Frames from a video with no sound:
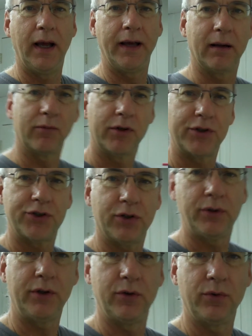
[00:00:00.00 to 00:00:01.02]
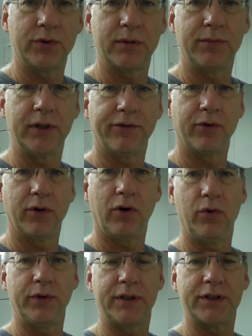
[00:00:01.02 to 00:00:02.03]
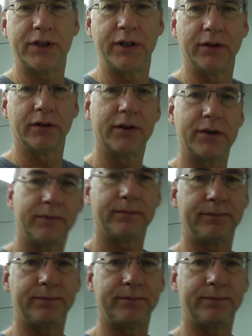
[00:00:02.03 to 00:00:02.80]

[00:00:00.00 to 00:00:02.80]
And I'm going to show you some different honing steels.